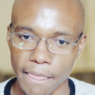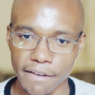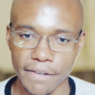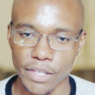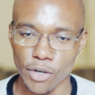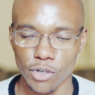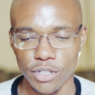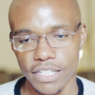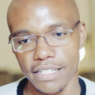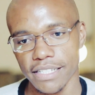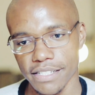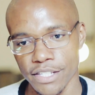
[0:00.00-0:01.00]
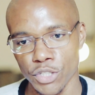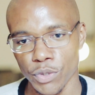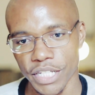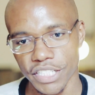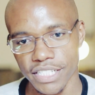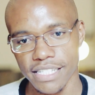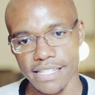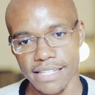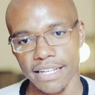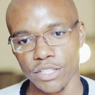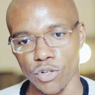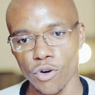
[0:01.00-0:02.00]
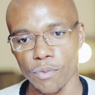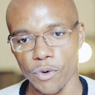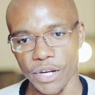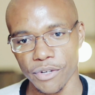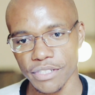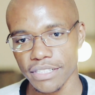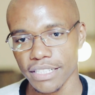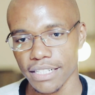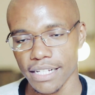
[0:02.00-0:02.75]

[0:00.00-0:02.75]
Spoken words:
Even though situations at home were not